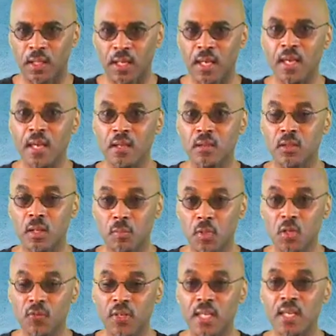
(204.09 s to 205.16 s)
in the
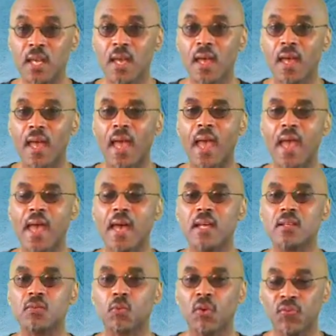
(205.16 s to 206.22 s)
movie,
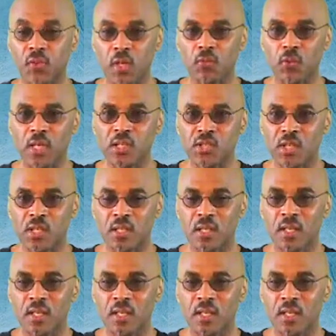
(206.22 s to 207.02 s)
and with good reason.